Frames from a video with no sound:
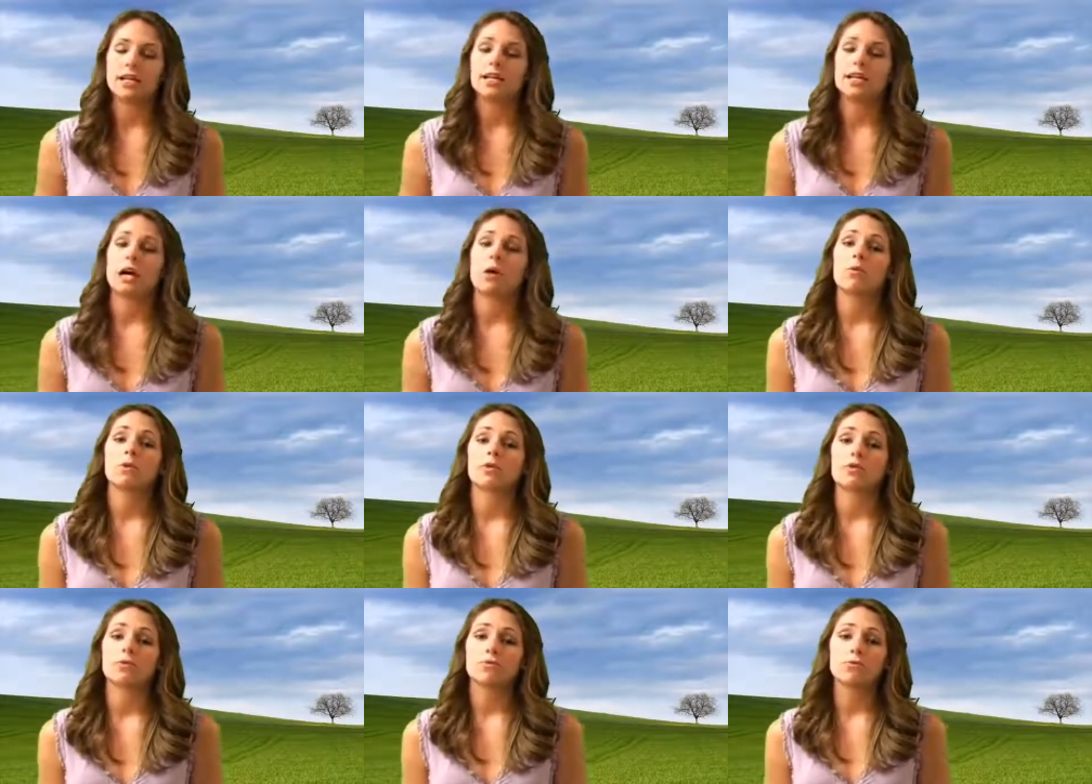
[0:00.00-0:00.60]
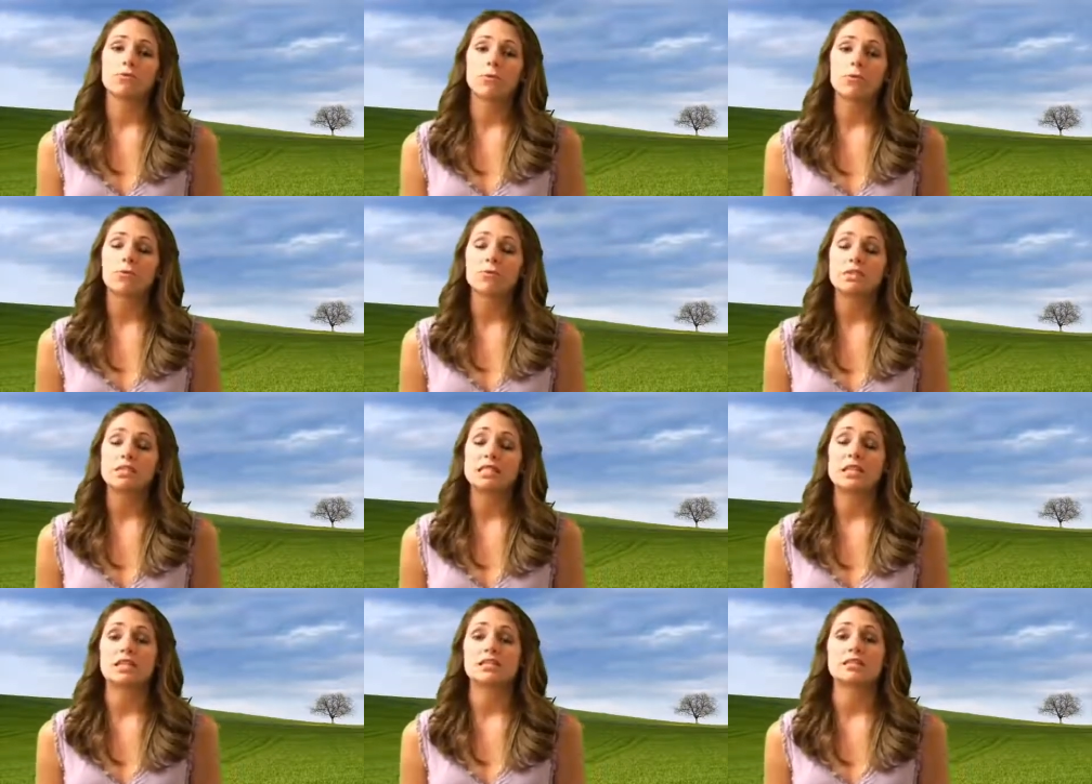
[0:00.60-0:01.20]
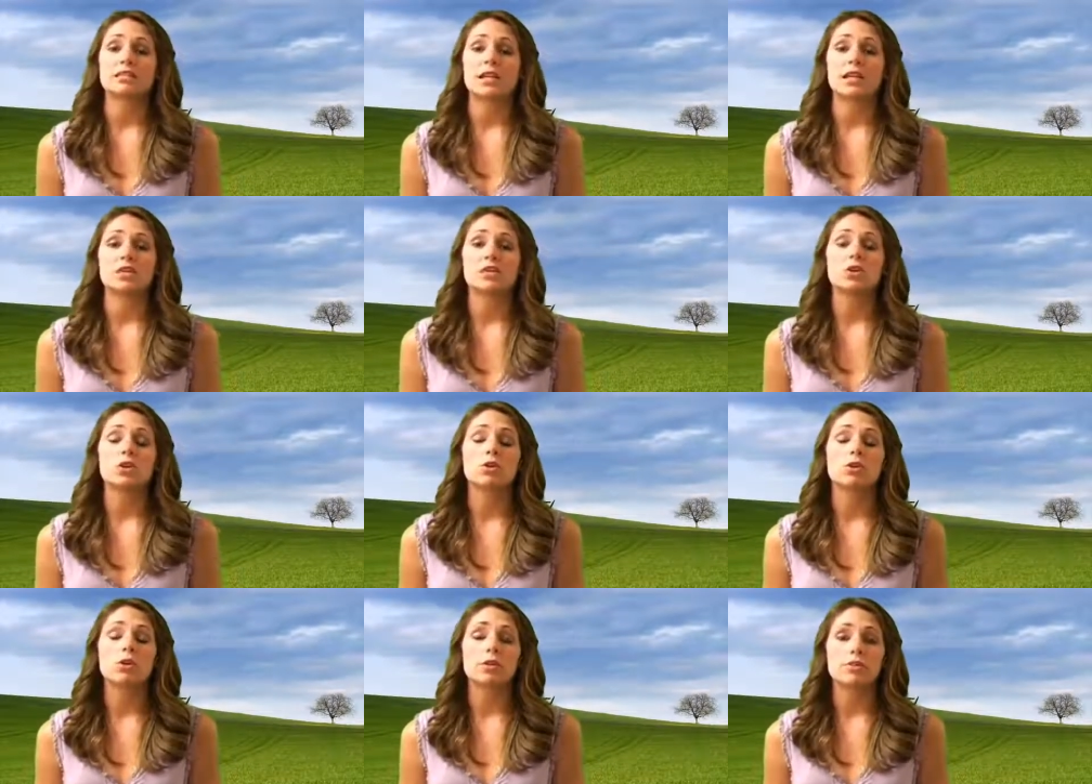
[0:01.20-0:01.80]
Now, with the fruits, they say
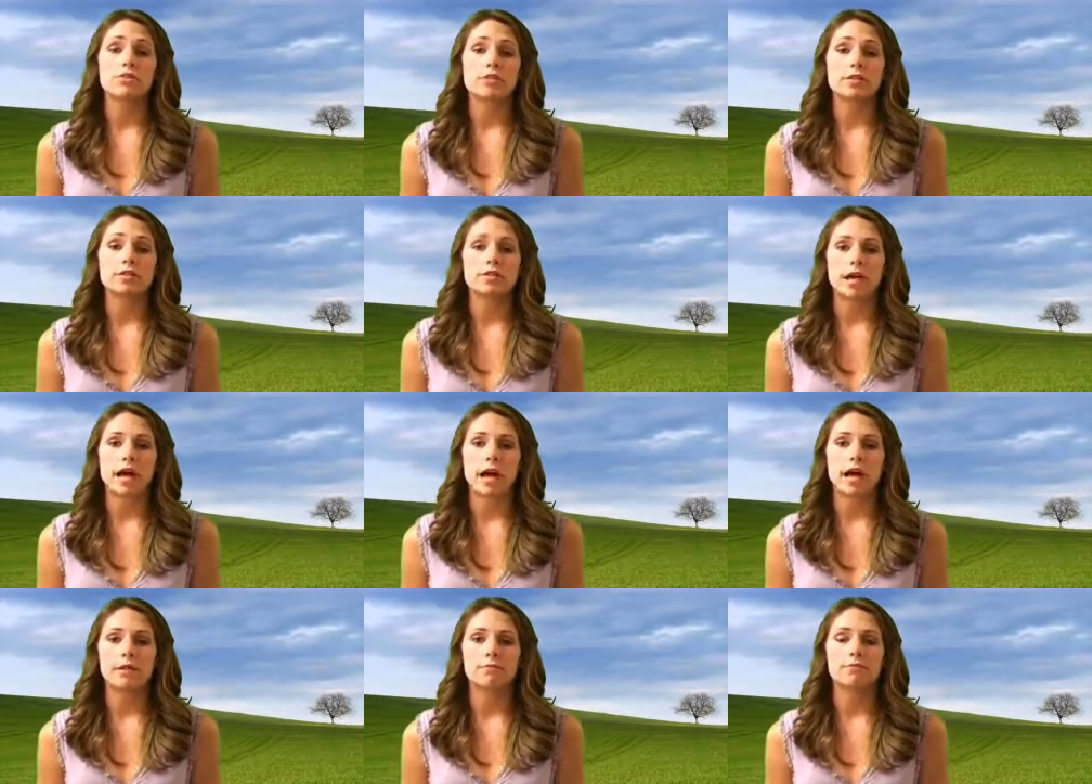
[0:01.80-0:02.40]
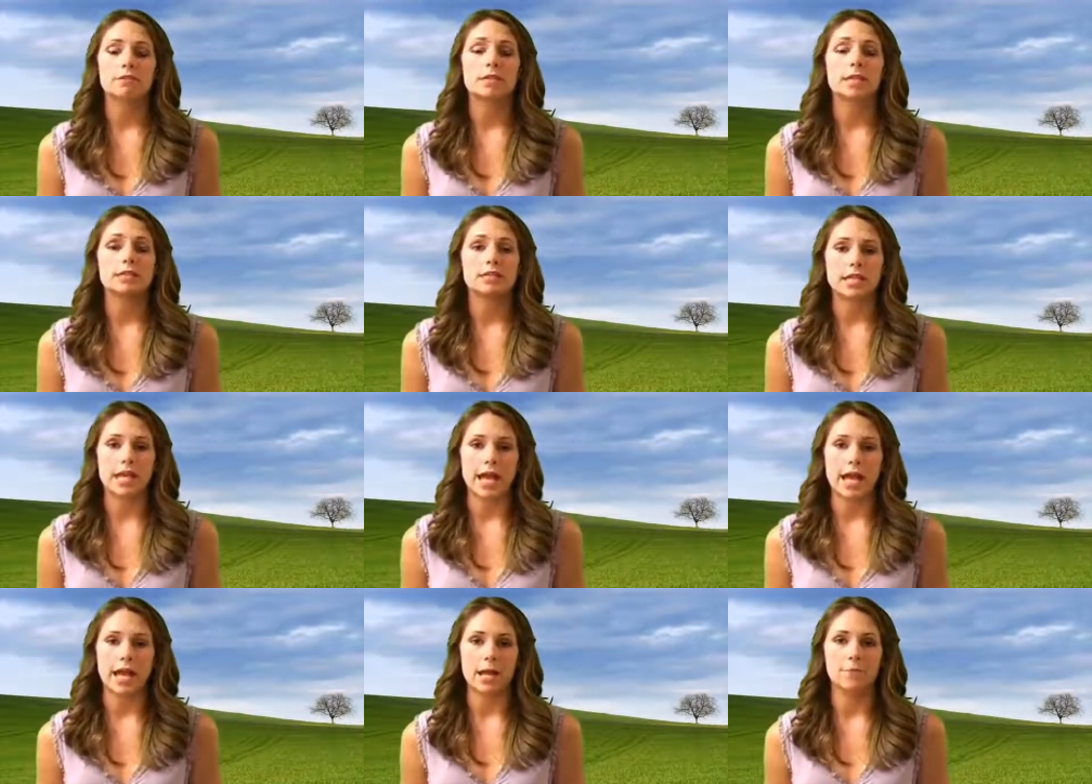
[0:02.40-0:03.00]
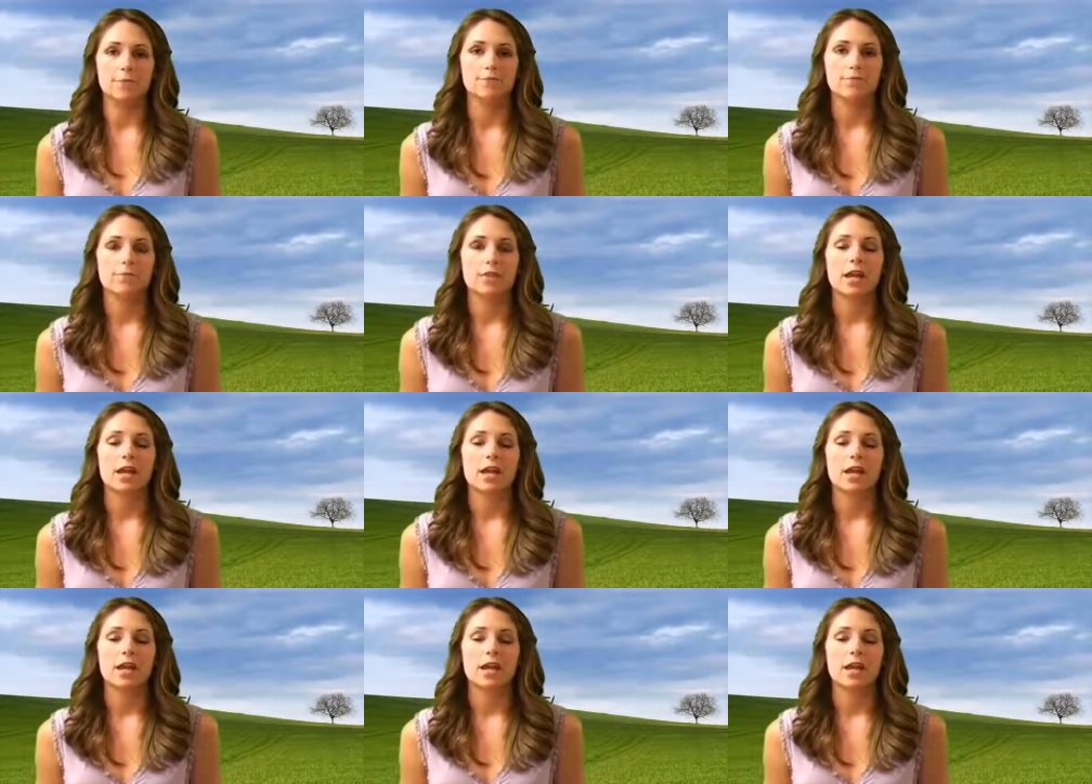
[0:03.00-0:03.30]
2 to 3 times a day.